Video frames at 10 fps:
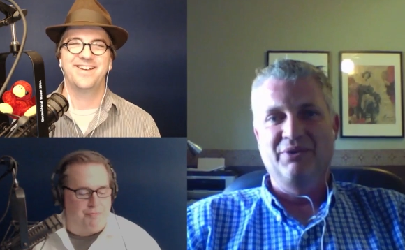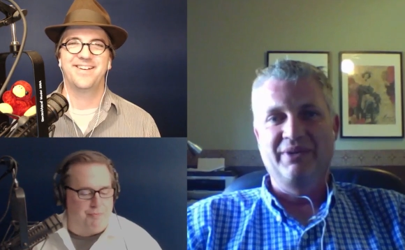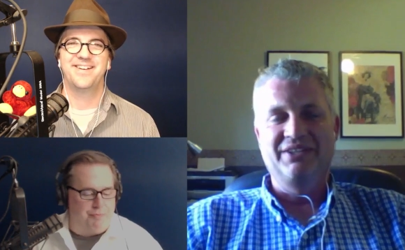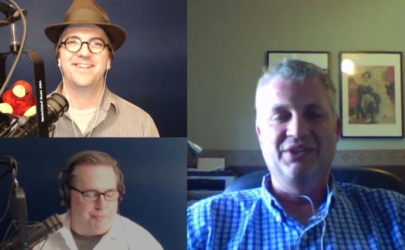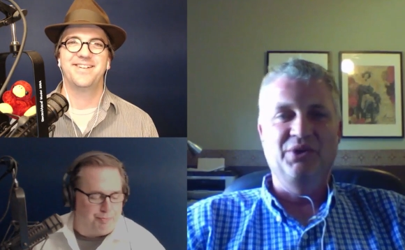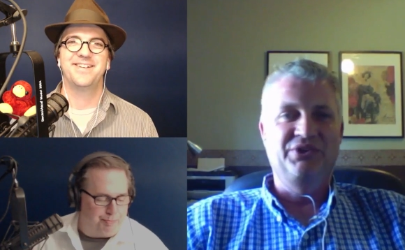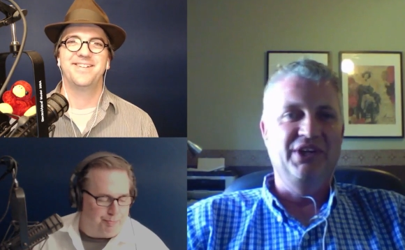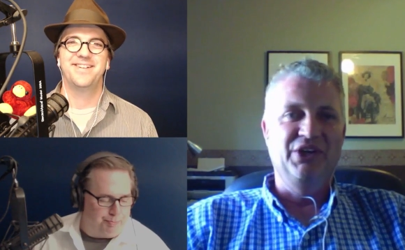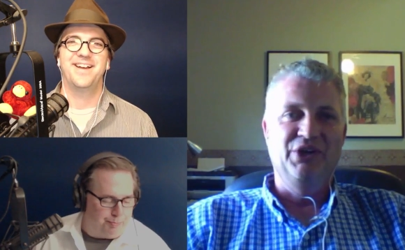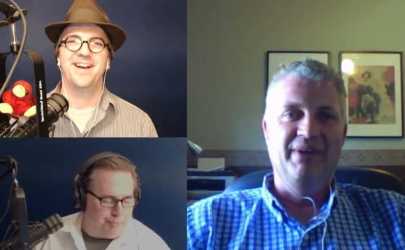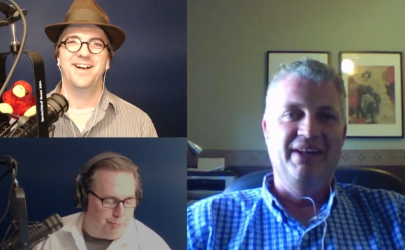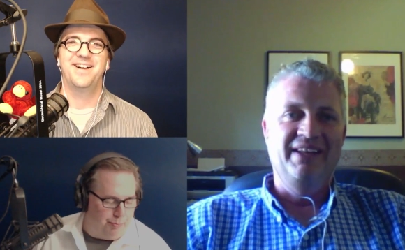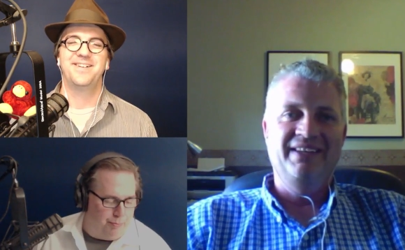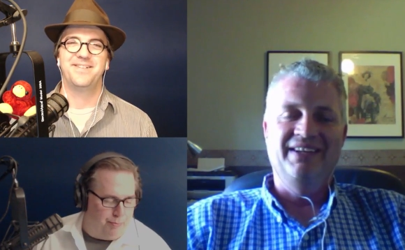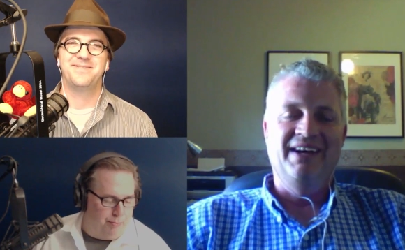Speaker 1: we hit the hotel room. Uh-huh. And I,
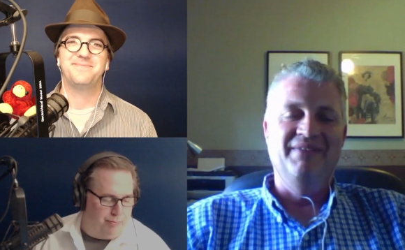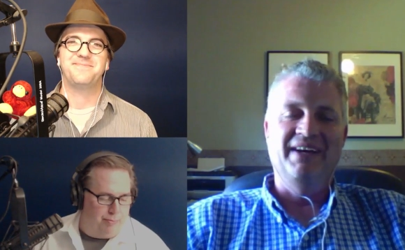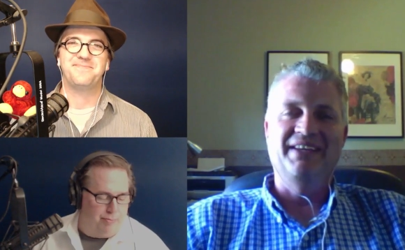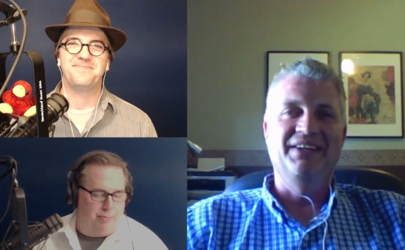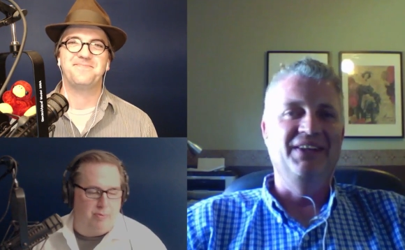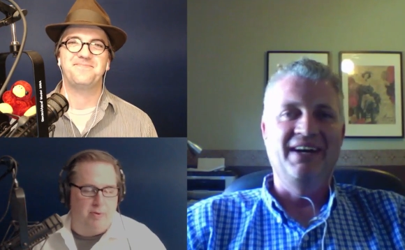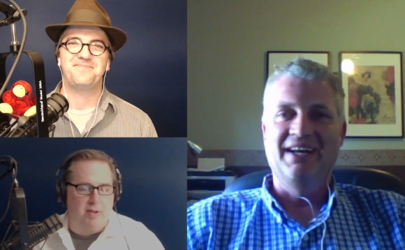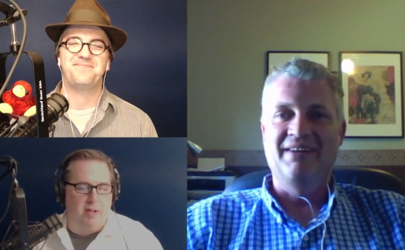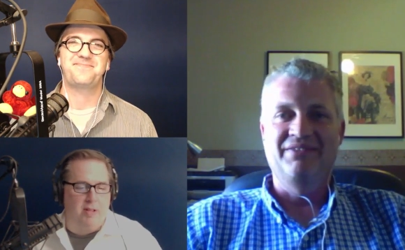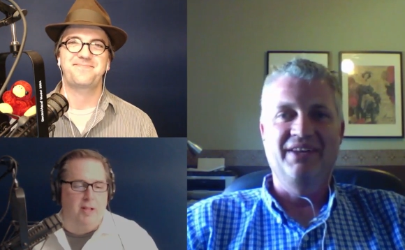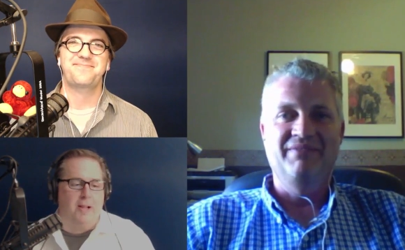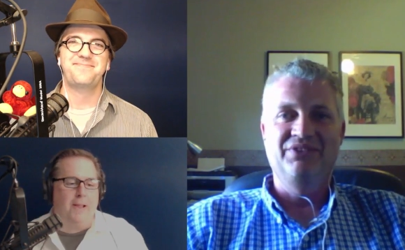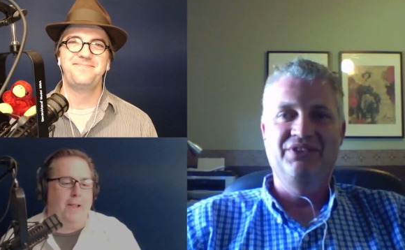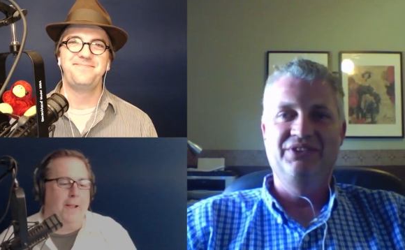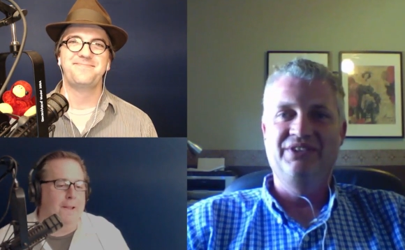uh-huh. you know, I'm not gonna lie, I've
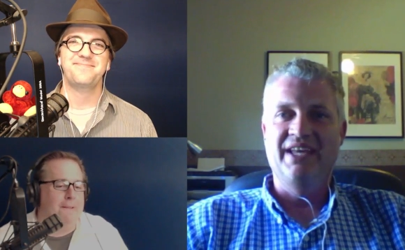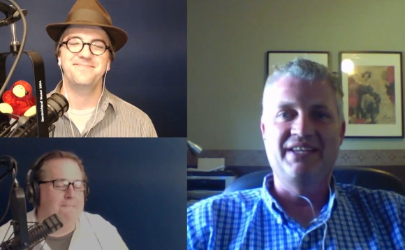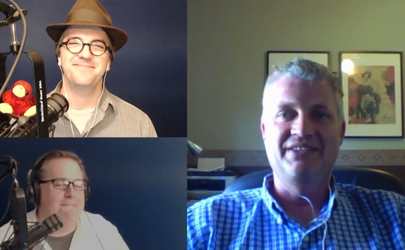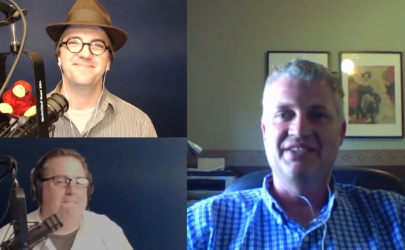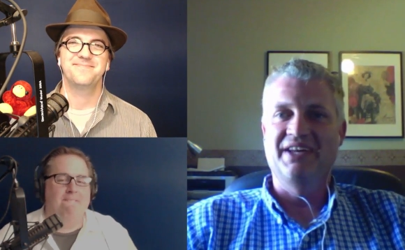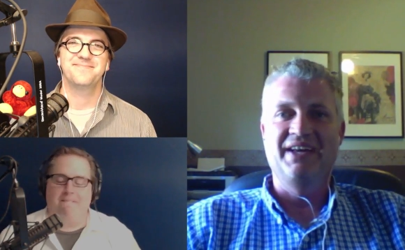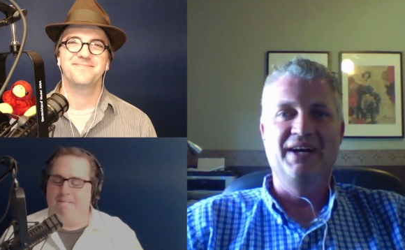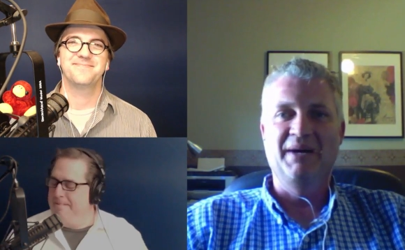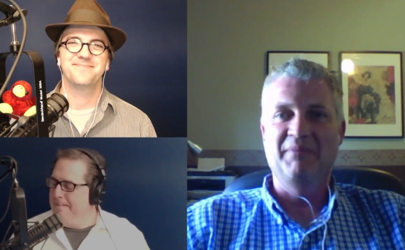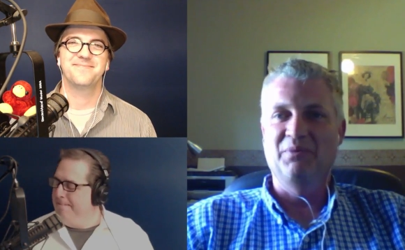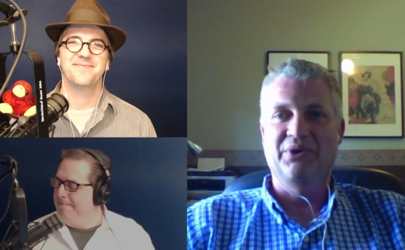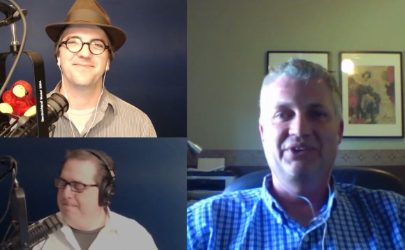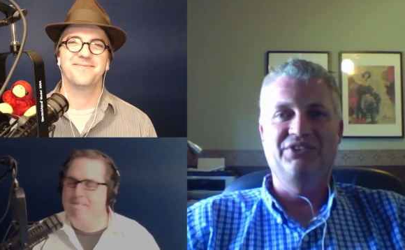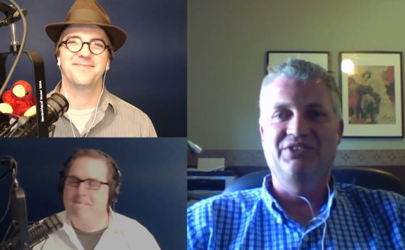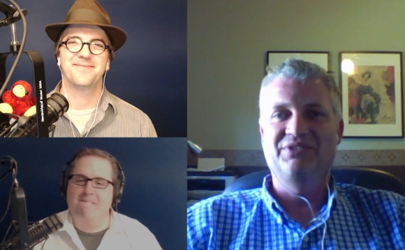done Denny's and IHOP
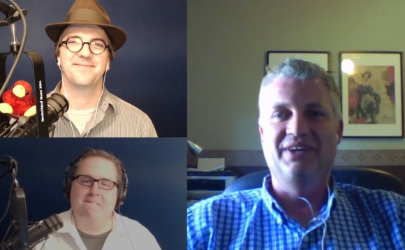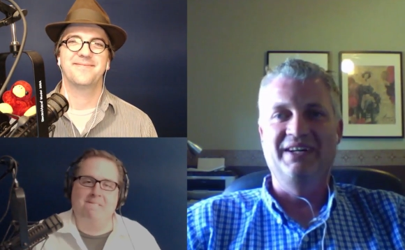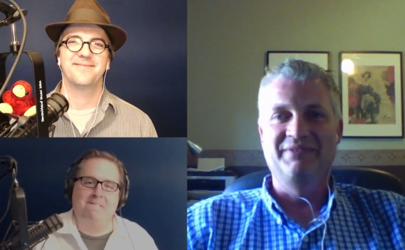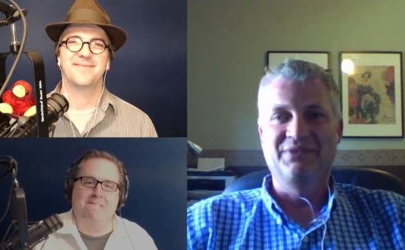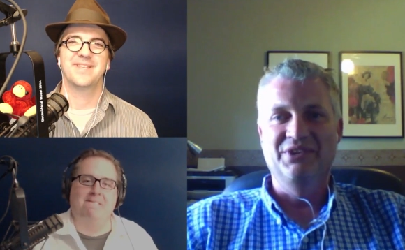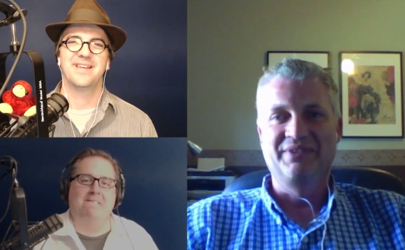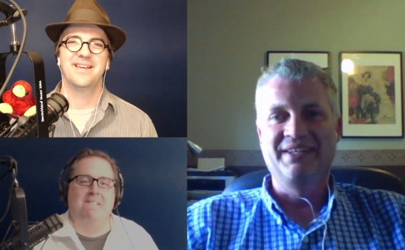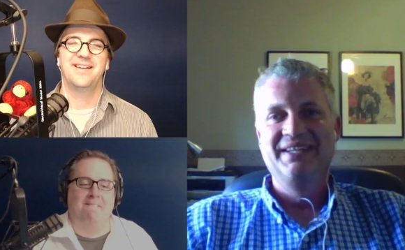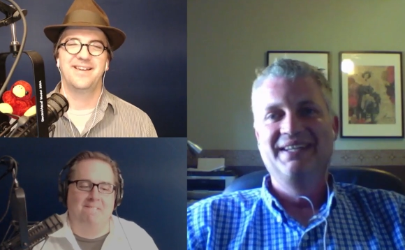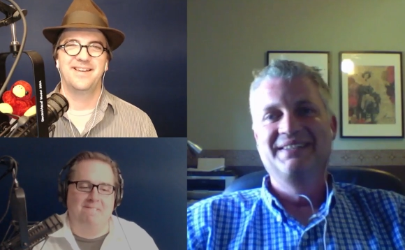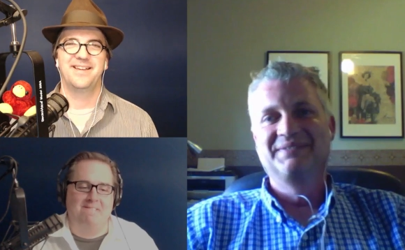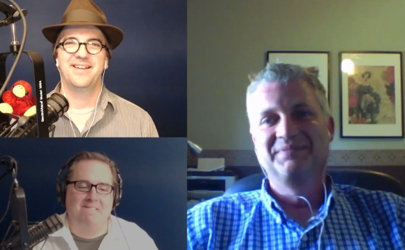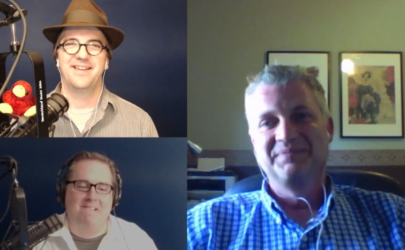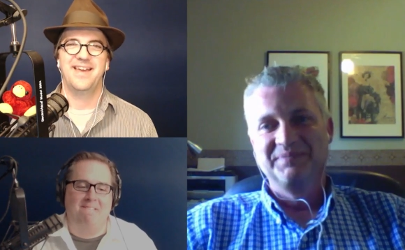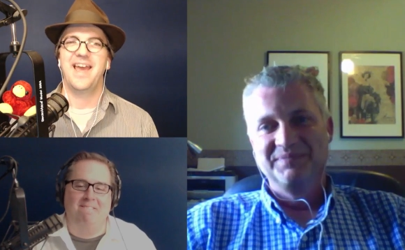work just fine for me.
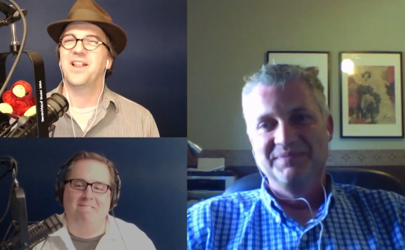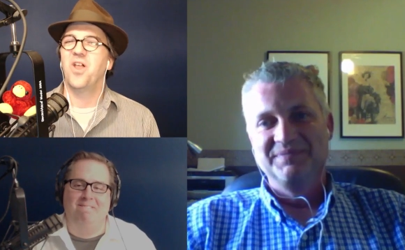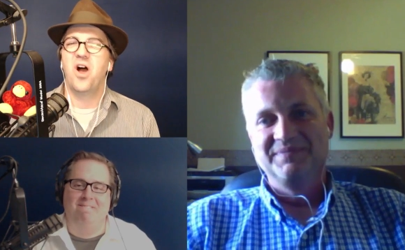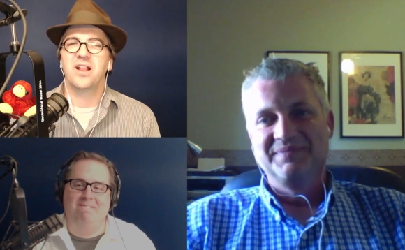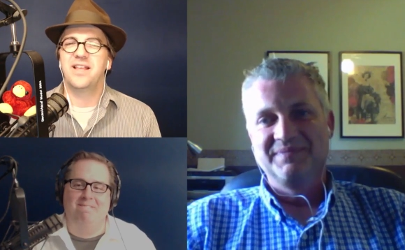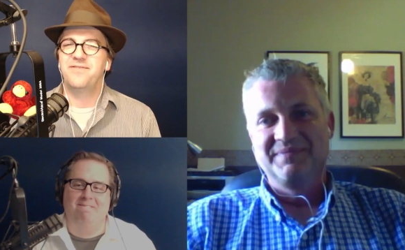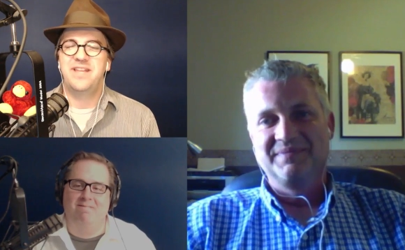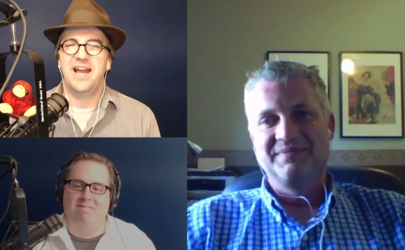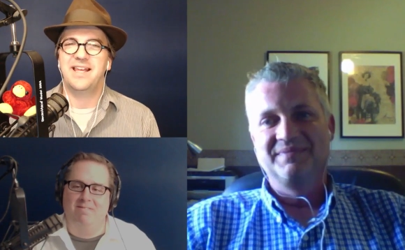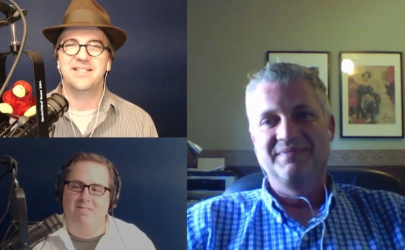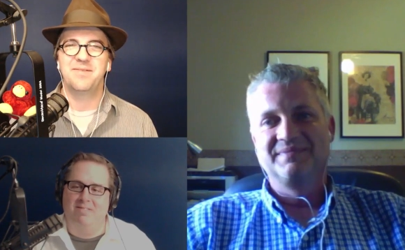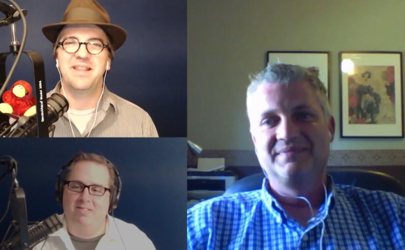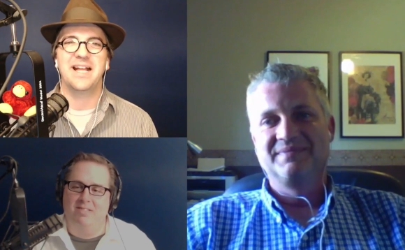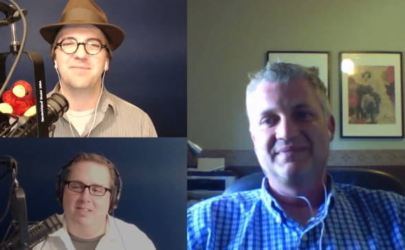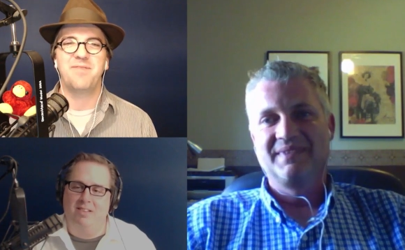Hey, long live Denny's. I mean,
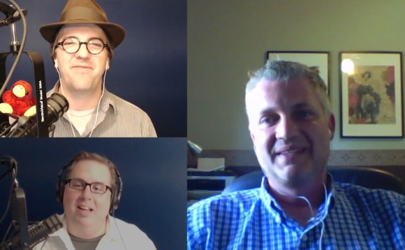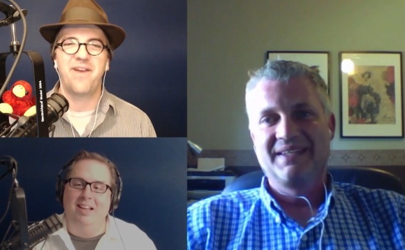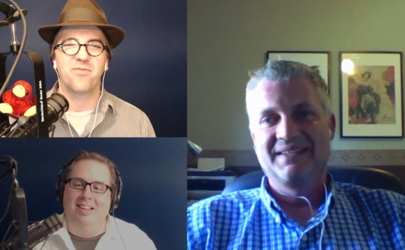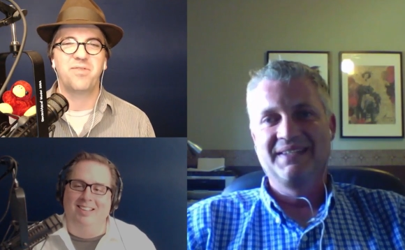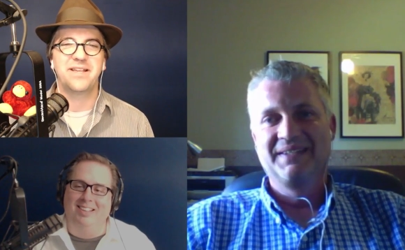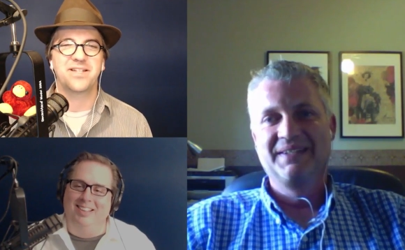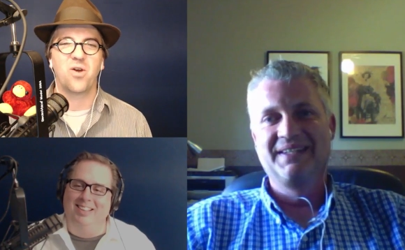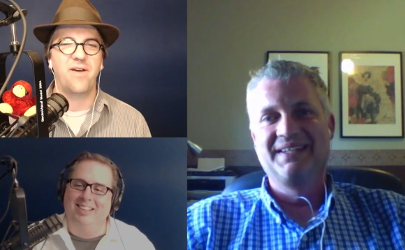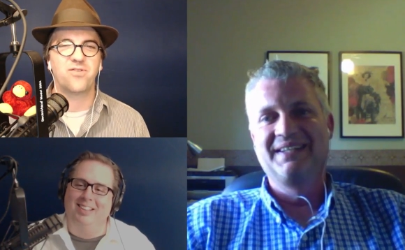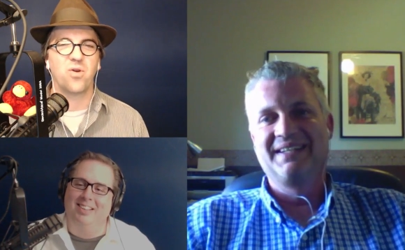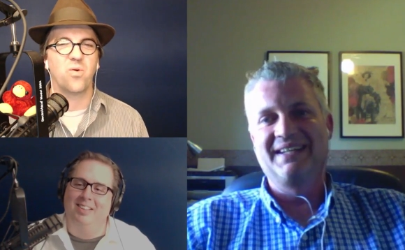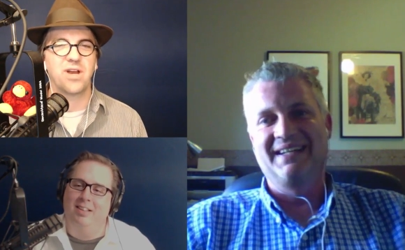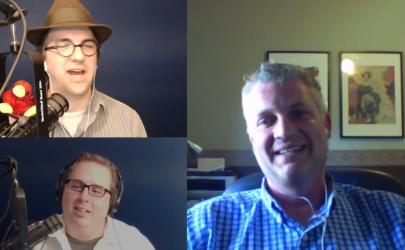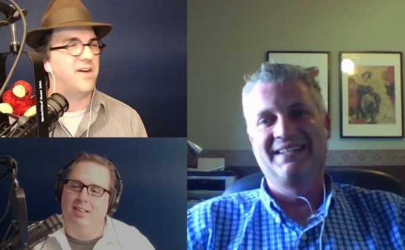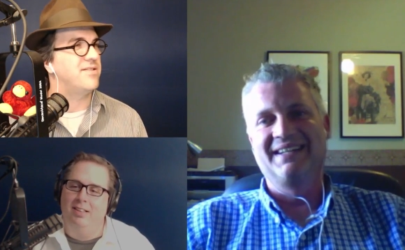that's my favorite place to go after a workout.